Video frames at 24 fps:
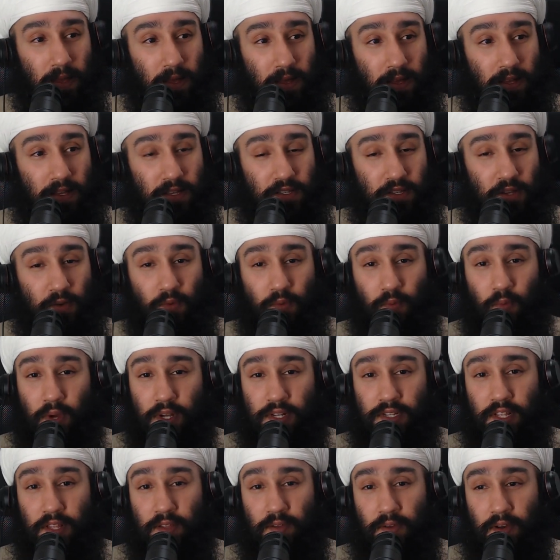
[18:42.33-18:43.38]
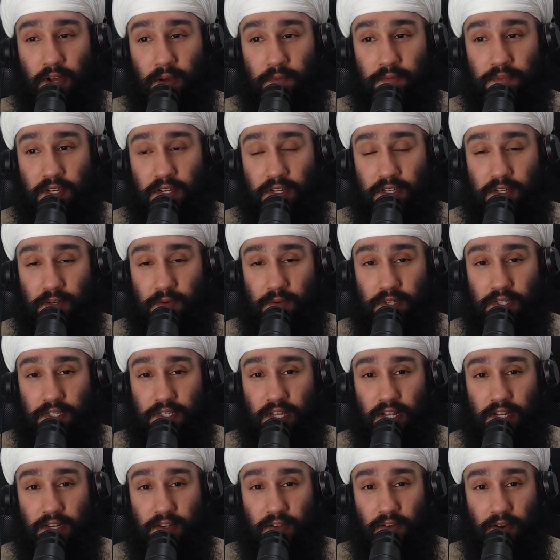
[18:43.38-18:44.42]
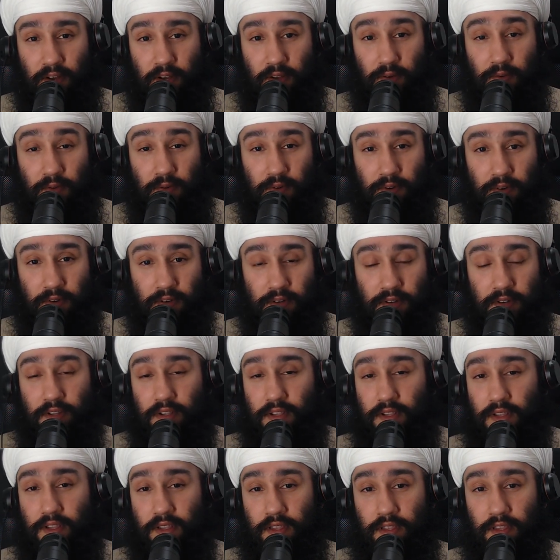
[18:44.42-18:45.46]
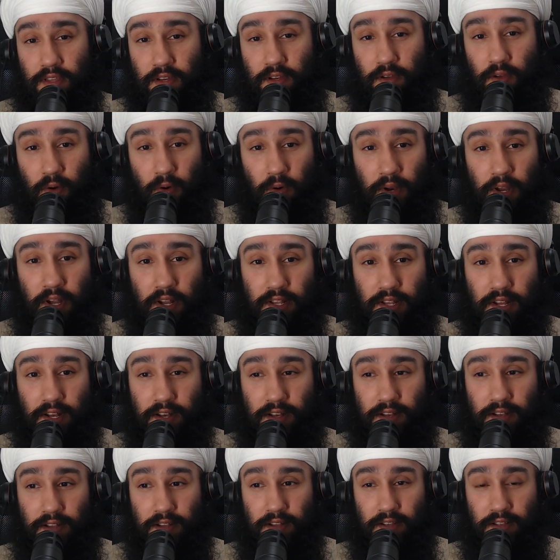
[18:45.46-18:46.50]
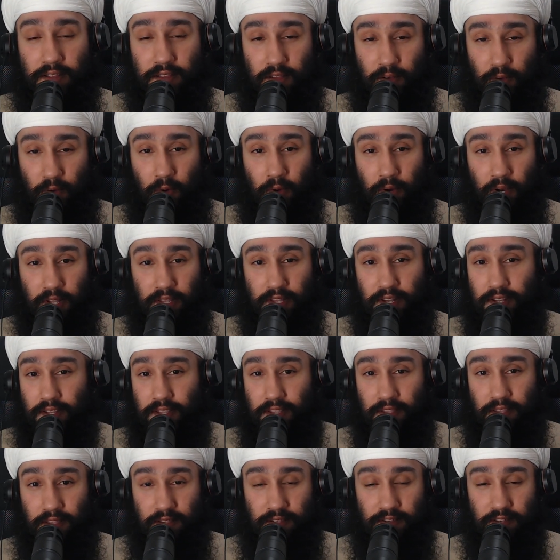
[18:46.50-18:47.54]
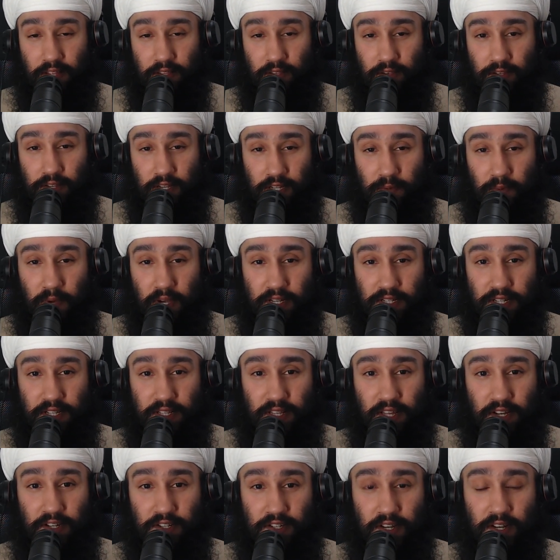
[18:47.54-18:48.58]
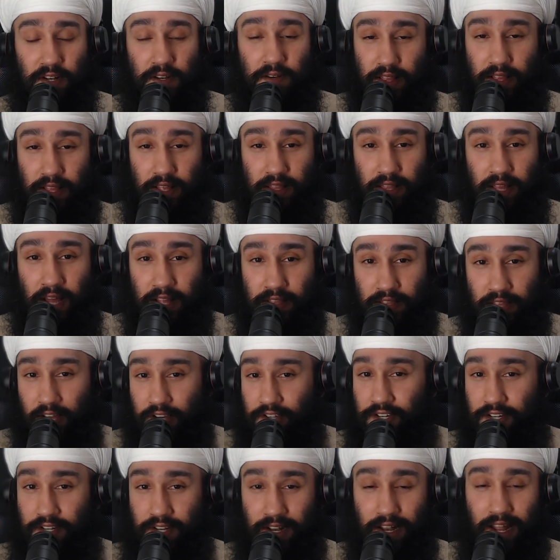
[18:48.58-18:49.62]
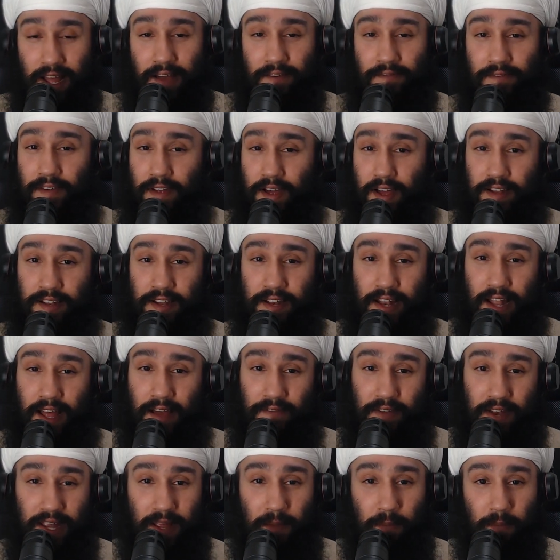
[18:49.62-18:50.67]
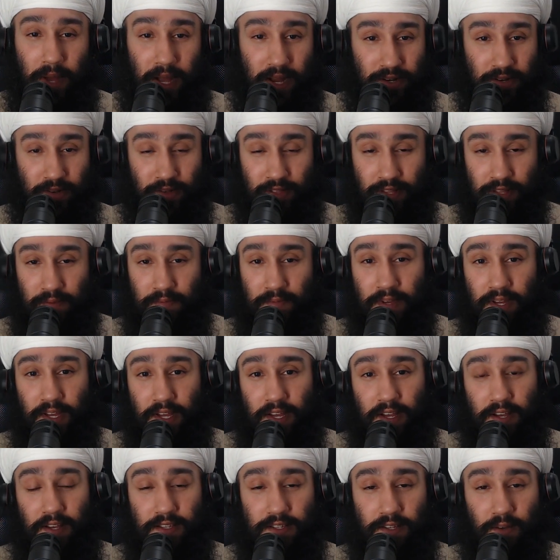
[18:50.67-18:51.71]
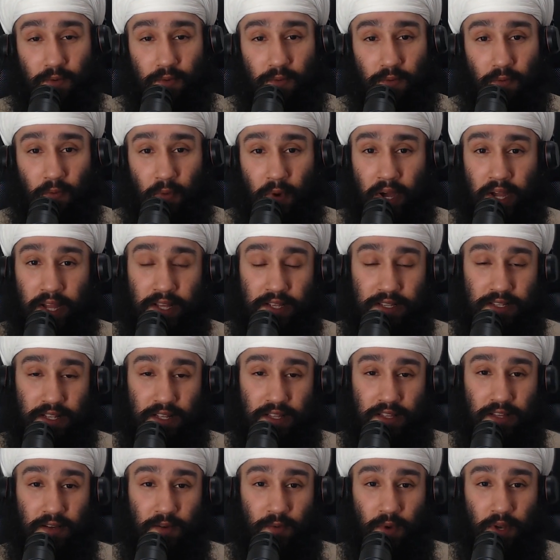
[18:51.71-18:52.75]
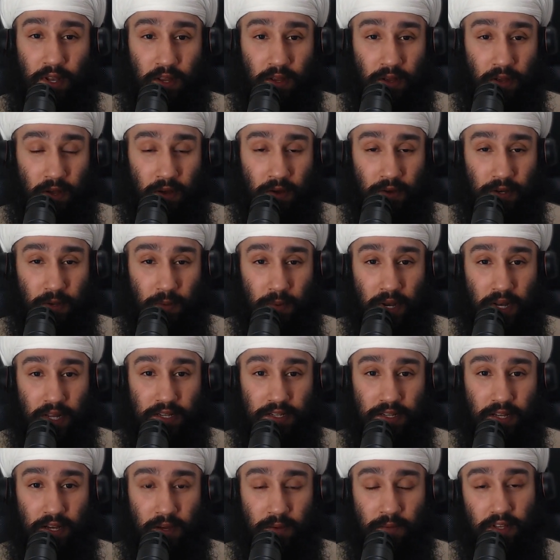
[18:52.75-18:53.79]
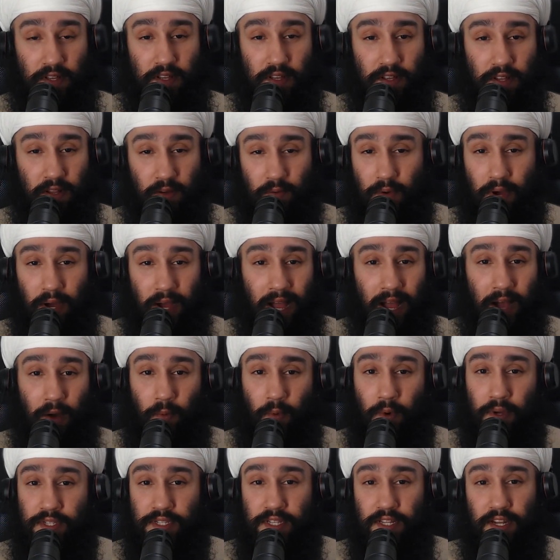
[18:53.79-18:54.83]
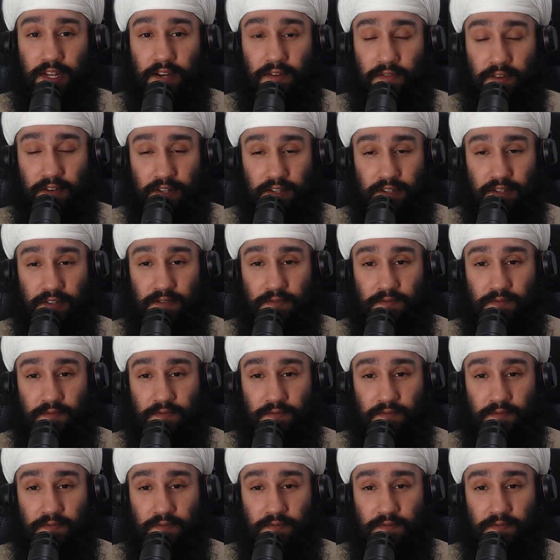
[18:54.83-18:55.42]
So when Sadhguru Ram Singh Ji was sent to Rangoon, the Gore did the Gore did Sadhguru Sachpanji's darshan. That darshan didn't have didn't have any impact on them. So why is it that when you go to Bhaini Saab, how, what's the difference?